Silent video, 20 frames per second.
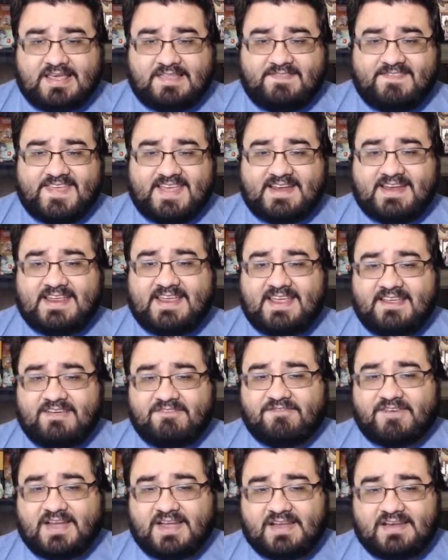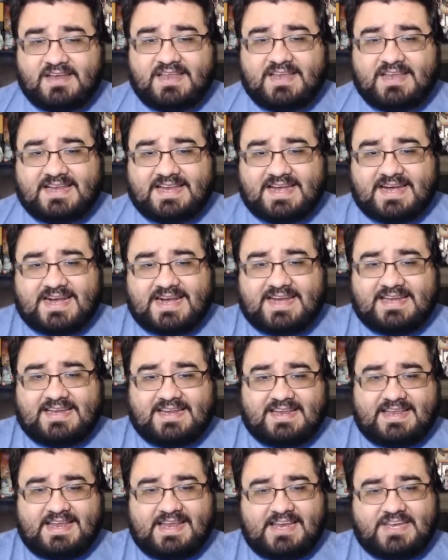Then he finally got
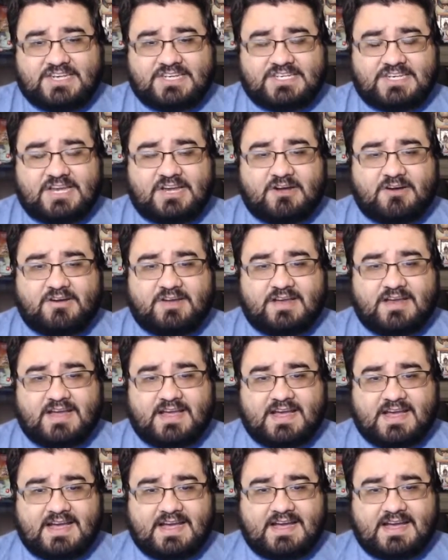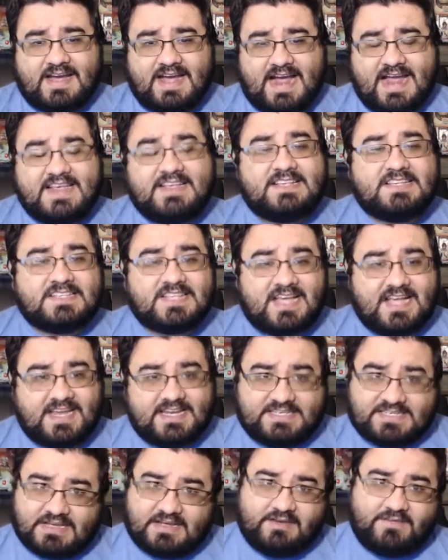a shared
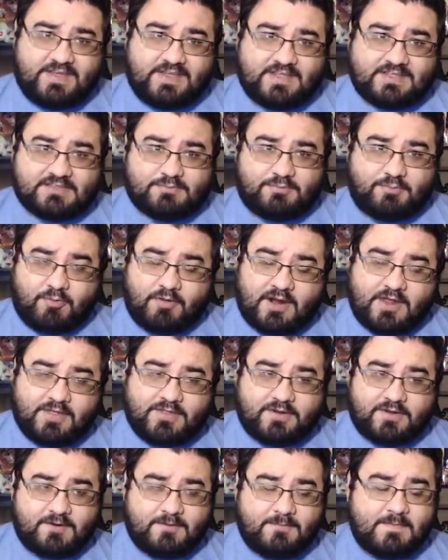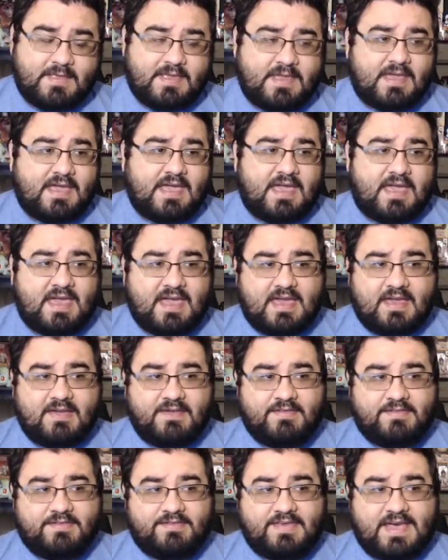eyesight of his brother,
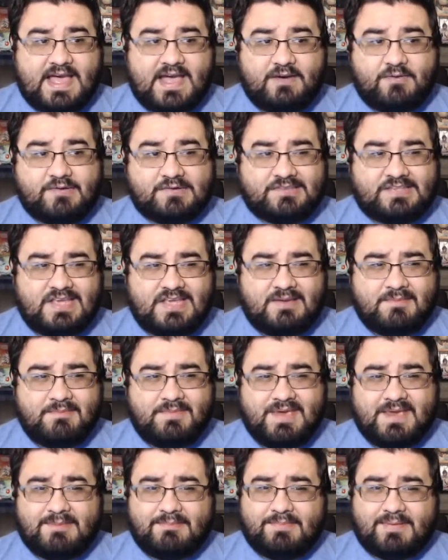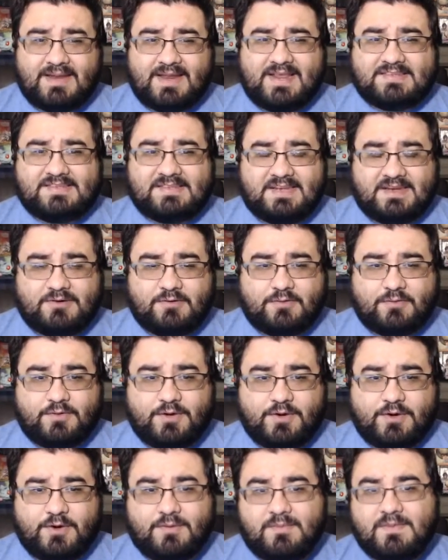and that was him being placed in a
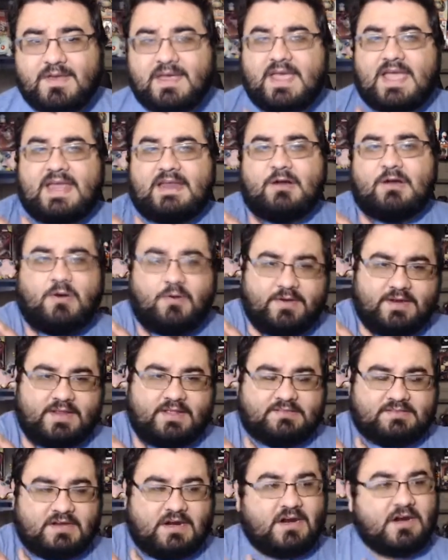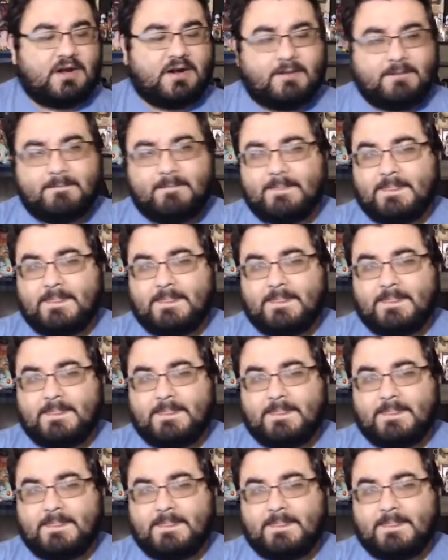room and holding his arm.